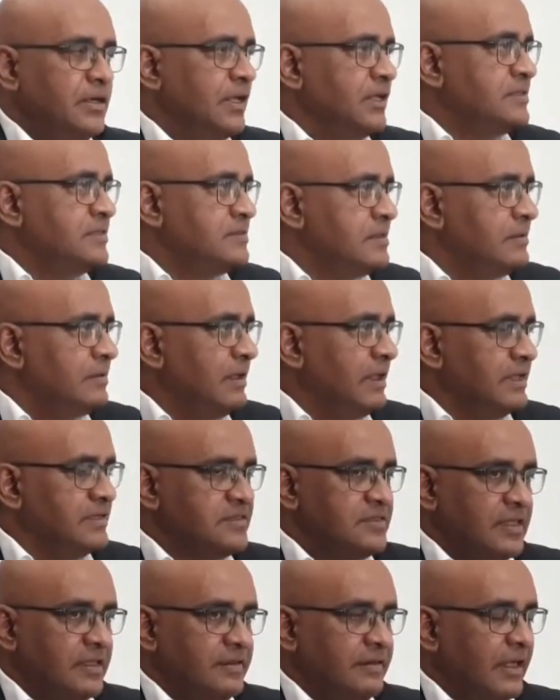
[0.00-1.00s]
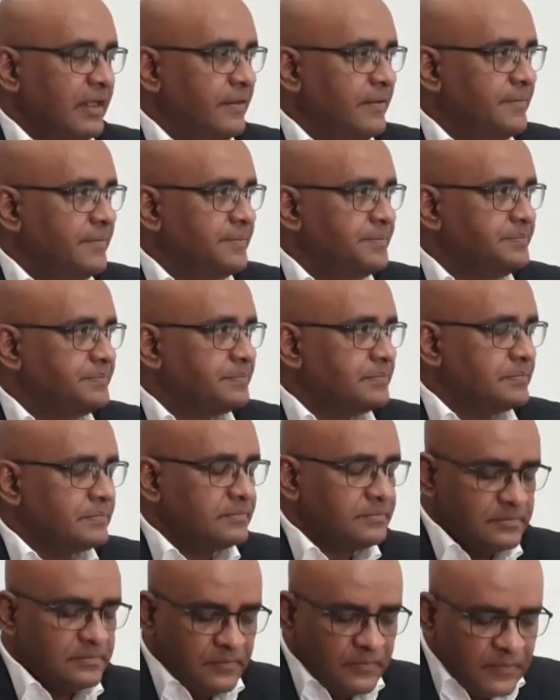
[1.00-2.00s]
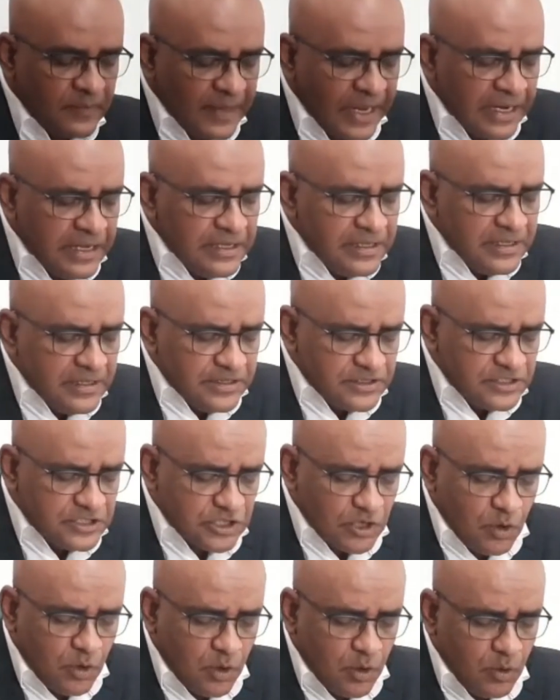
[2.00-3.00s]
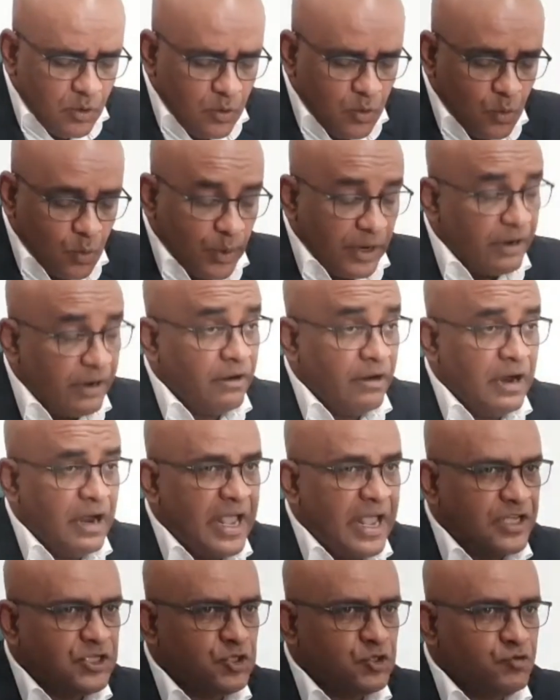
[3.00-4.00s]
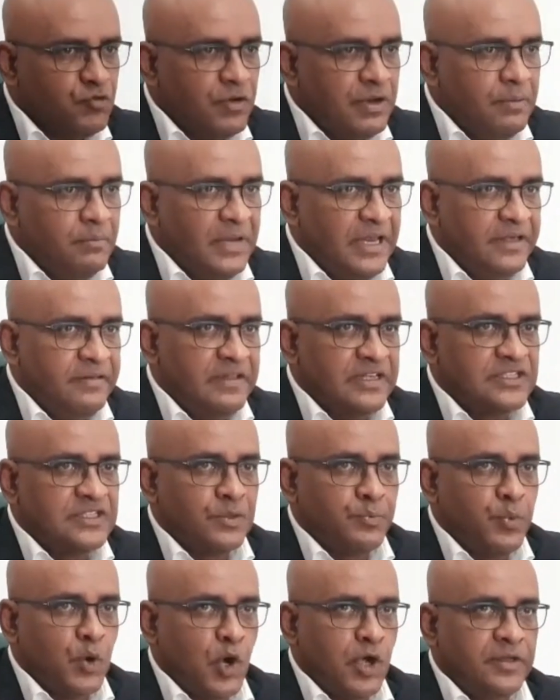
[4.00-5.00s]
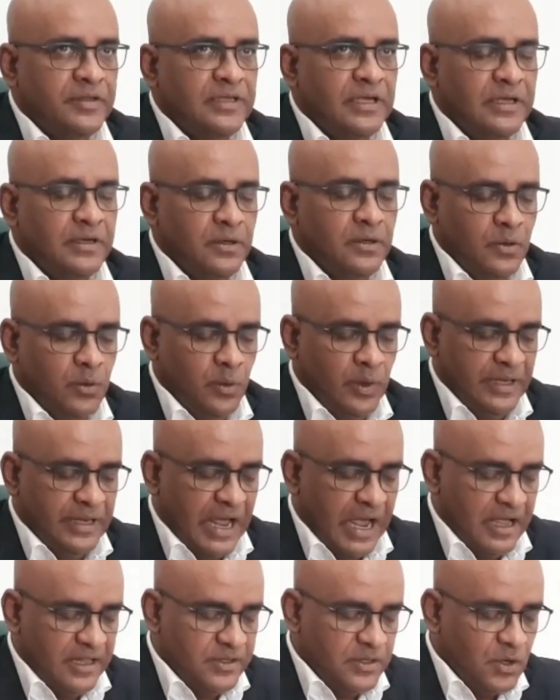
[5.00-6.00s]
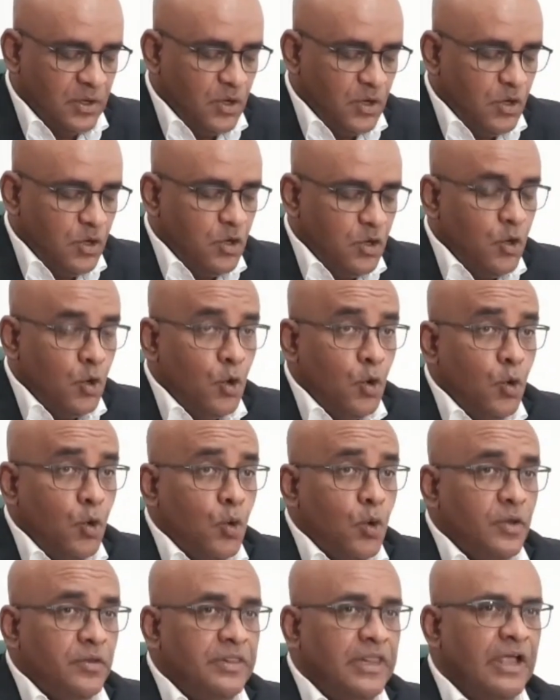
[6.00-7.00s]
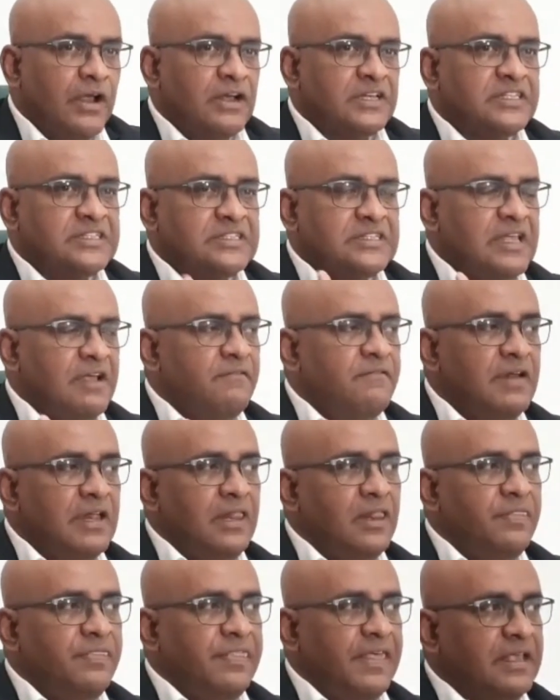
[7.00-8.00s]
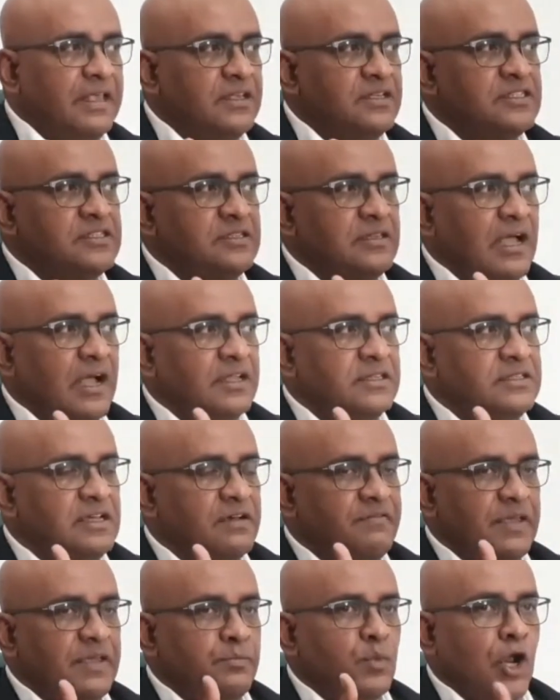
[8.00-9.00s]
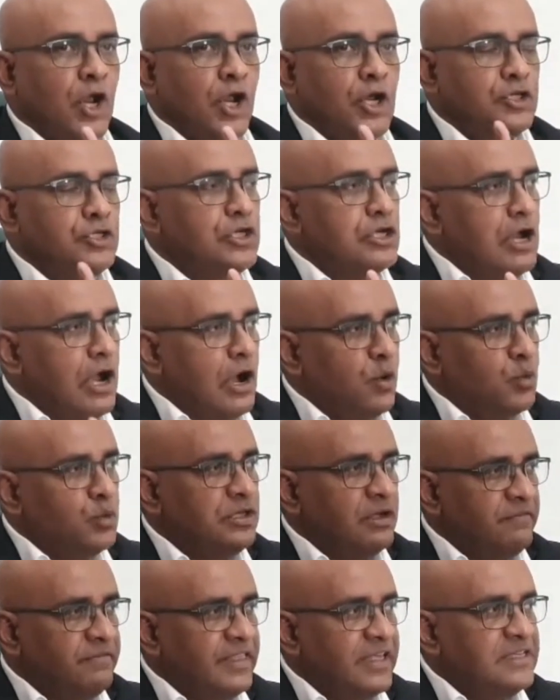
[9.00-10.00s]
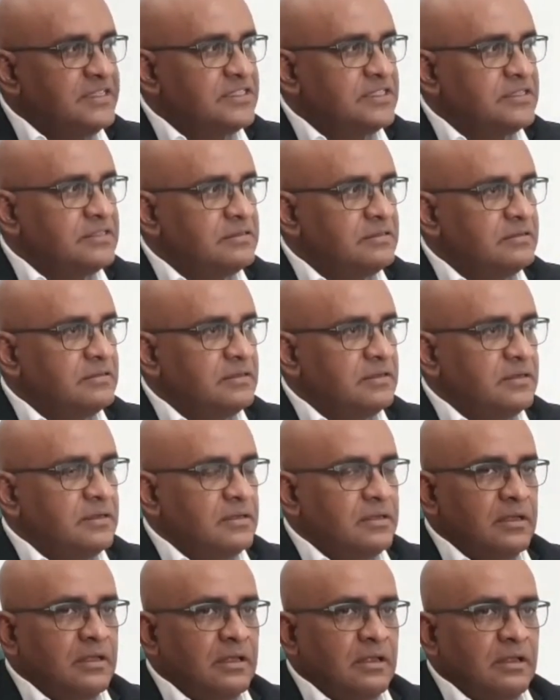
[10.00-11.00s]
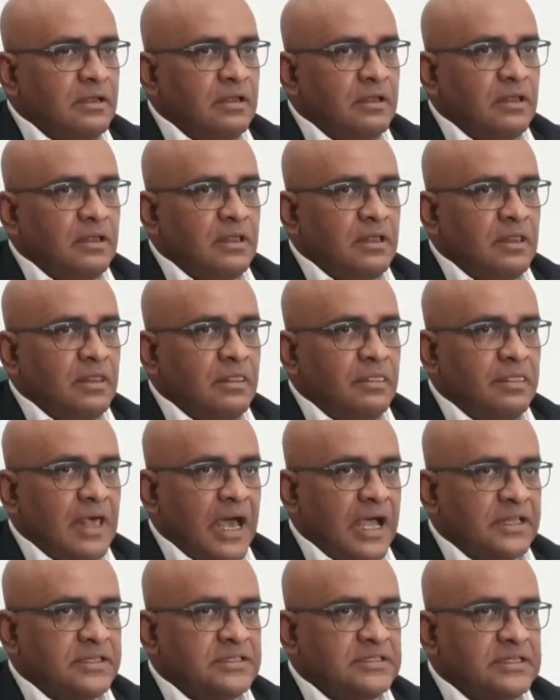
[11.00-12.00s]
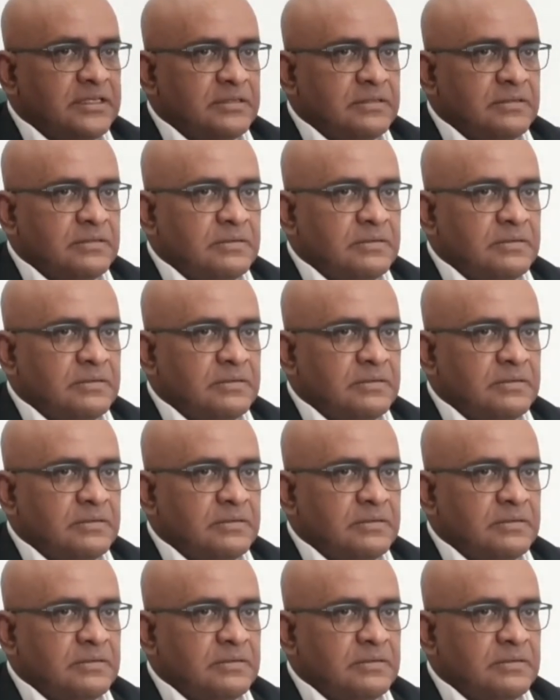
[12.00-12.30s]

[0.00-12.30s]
is the date. So we're extremely disappointed with that. There are several things that have emerged out of this that